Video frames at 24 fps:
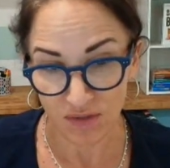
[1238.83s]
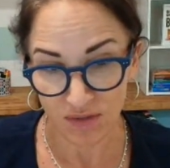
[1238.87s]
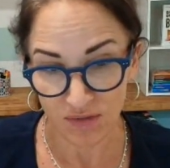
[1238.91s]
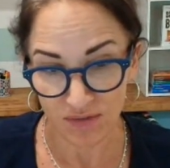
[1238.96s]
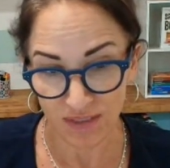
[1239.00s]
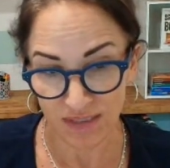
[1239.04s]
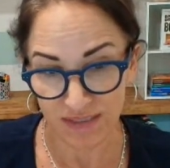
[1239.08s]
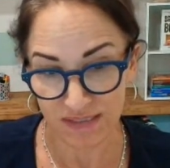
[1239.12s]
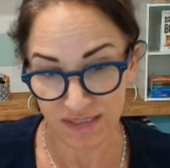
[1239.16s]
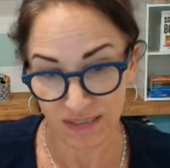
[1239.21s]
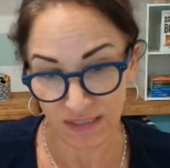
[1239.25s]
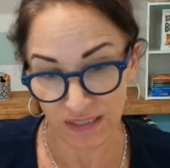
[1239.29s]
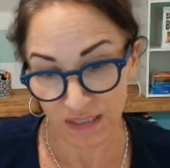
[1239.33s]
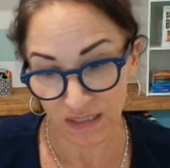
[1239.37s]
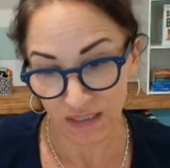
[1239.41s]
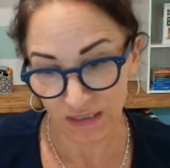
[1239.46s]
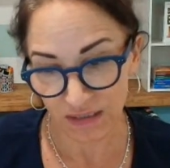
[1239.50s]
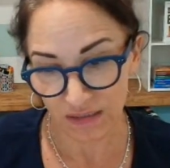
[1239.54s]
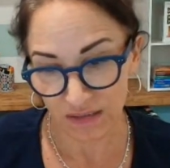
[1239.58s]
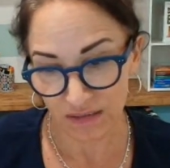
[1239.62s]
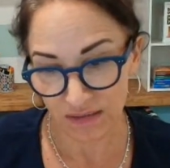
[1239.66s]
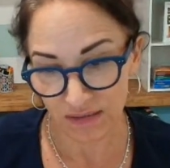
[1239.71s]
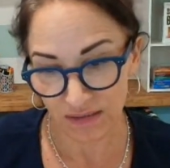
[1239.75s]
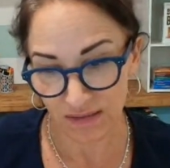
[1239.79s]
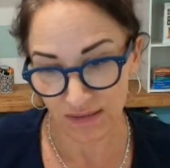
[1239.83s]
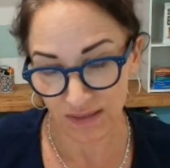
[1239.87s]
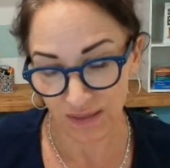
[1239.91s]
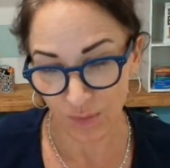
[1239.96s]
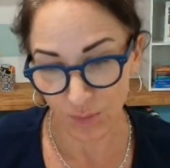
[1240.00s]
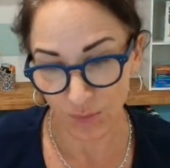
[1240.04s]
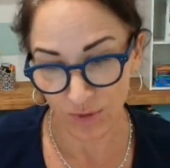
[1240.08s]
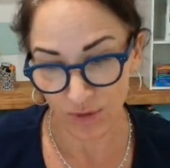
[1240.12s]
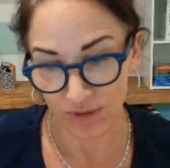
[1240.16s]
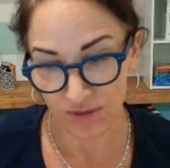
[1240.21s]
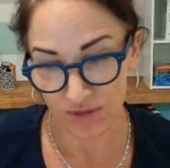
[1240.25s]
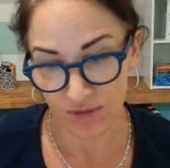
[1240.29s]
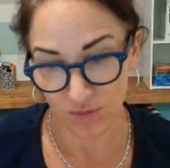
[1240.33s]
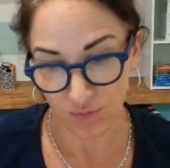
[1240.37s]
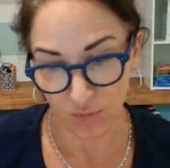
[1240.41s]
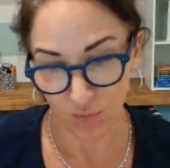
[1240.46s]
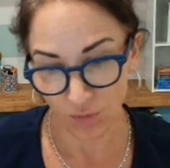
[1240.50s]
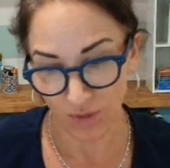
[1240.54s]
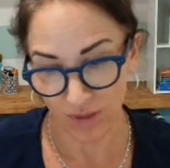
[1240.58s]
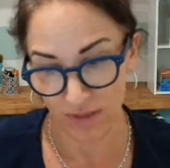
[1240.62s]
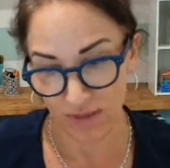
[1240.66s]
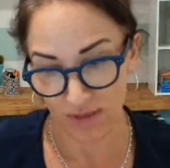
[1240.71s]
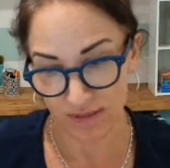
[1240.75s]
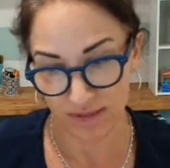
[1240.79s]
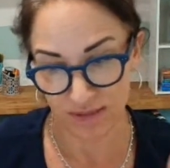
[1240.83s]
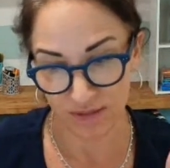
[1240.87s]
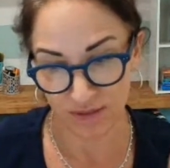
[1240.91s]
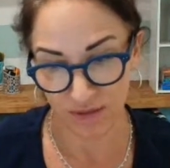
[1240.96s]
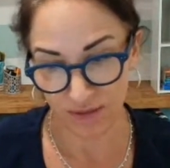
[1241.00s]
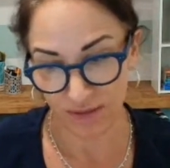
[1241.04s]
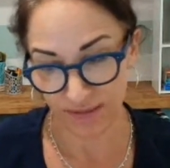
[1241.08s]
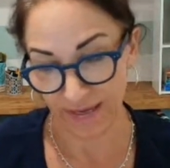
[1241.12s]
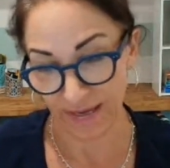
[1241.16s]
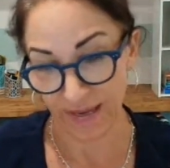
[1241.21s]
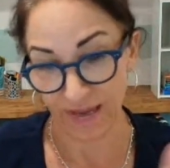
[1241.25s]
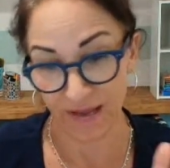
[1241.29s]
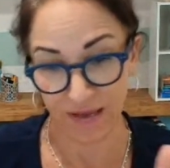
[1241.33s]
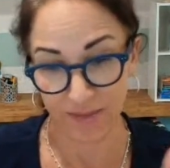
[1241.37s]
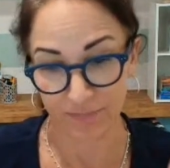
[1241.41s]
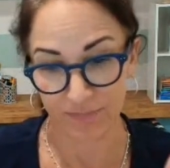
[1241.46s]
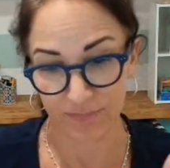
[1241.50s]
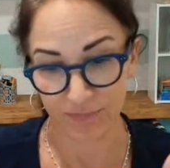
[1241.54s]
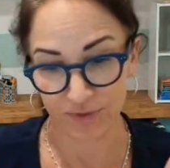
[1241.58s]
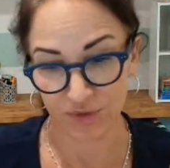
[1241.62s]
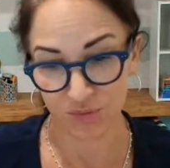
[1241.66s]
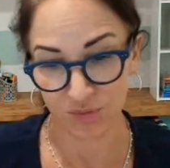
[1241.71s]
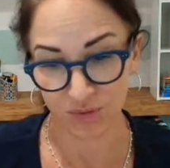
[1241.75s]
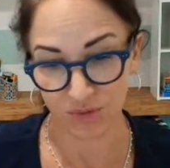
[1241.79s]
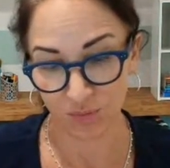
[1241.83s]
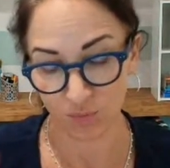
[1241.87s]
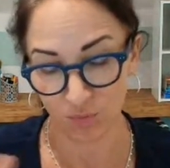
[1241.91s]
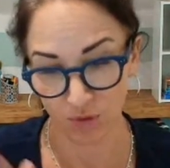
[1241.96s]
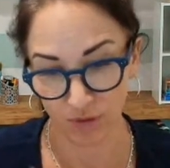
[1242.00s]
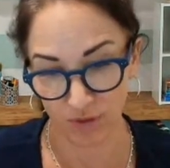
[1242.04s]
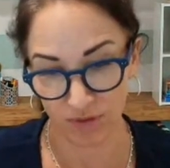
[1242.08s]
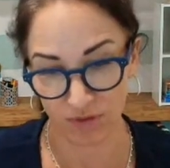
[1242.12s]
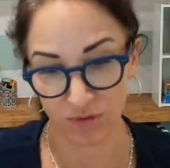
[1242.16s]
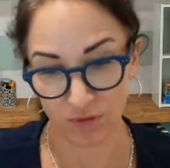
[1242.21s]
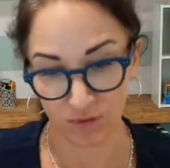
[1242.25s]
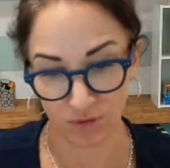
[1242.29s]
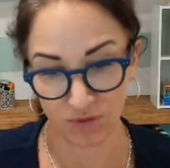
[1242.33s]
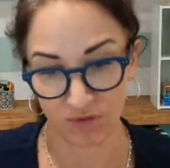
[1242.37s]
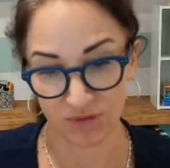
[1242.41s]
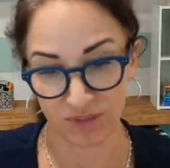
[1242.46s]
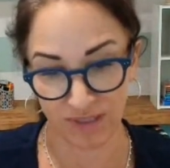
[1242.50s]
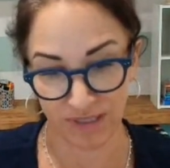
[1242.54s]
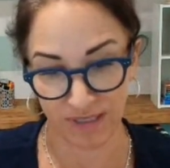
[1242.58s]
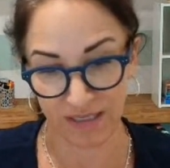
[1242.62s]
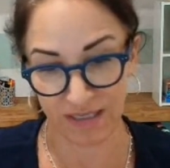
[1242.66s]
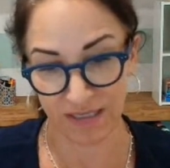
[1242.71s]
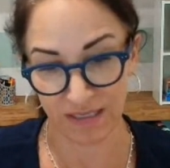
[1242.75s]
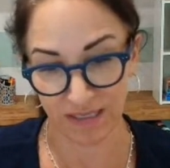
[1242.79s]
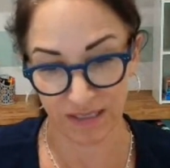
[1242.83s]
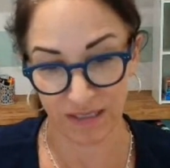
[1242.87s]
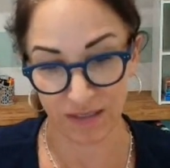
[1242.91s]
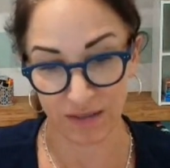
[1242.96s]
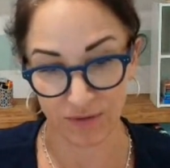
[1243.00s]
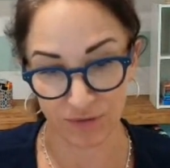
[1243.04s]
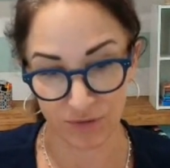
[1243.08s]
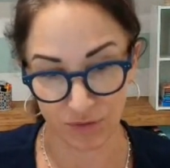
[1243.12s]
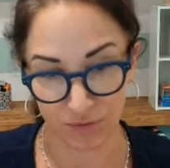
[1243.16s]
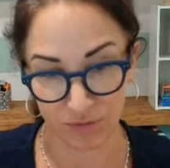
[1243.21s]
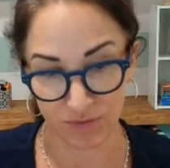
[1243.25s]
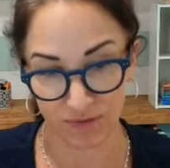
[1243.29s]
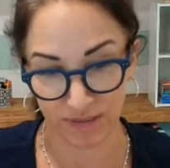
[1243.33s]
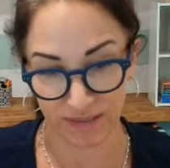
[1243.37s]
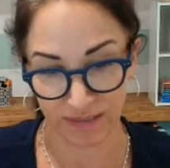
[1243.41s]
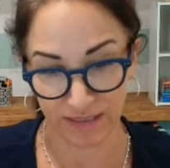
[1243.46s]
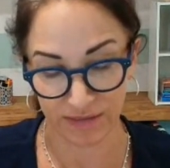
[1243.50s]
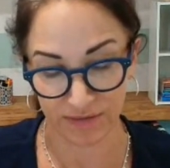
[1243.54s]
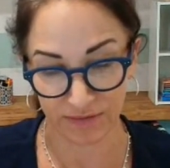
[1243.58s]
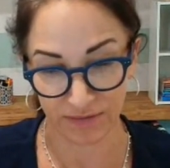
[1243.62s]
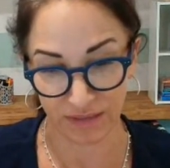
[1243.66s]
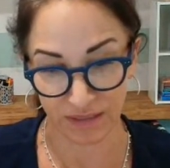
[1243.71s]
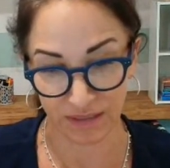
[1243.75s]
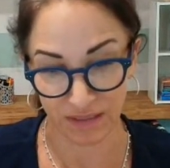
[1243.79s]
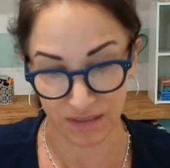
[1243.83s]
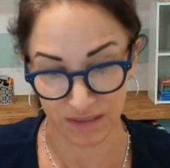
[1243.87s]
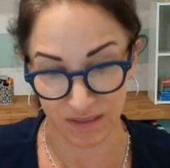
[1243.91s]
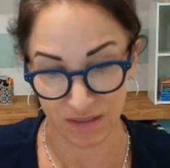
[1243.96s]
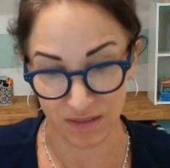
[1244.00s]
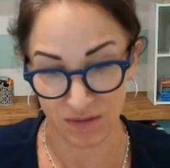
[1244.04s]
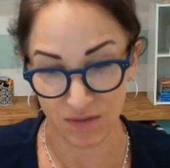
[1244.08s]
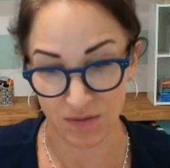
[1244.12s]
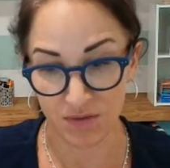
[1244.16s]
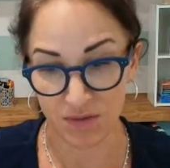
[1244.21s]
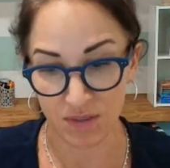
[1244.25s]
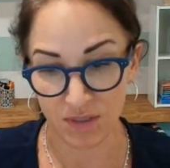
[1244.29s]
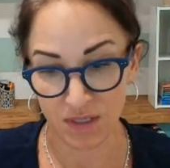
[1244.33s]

That's a hint at where is there a gap between what you're looking at now, your reality now,